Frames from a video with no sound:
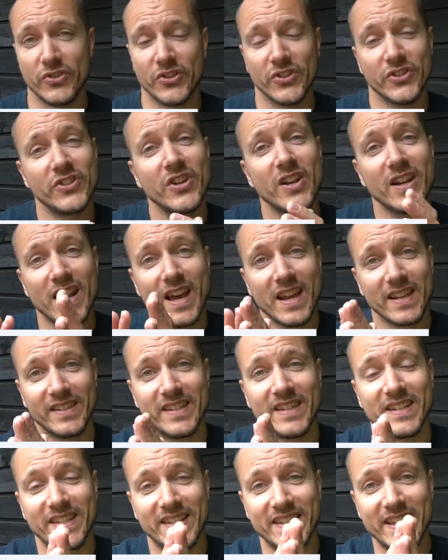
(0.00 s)
so it's not like
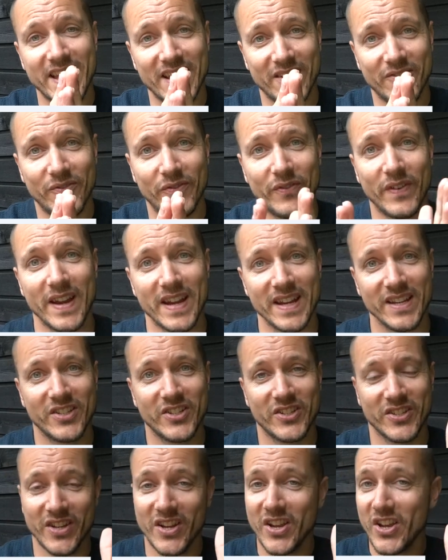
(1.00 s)
this dead
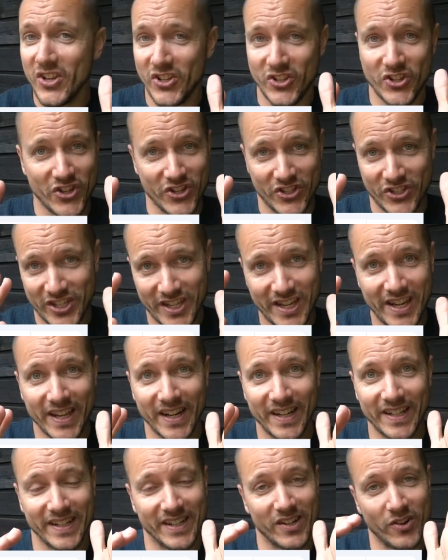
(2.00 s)
phase just
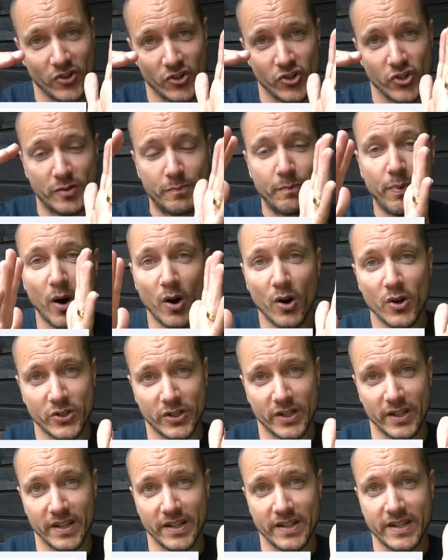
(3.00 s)
killed it or just
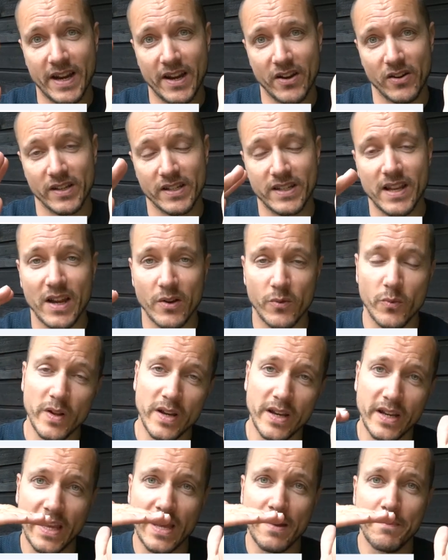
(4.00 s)
paused it entirely it's like when
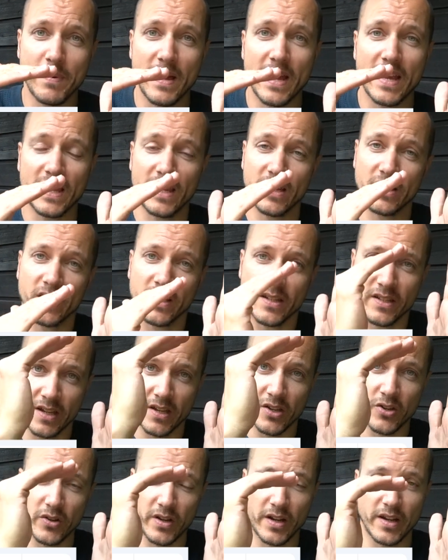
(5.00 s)
it came back it
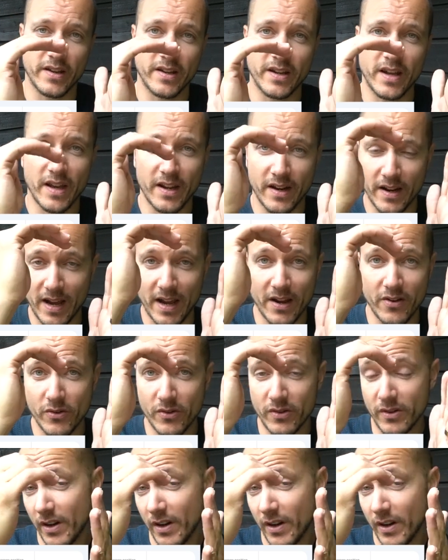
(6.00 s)
continued at, at a higher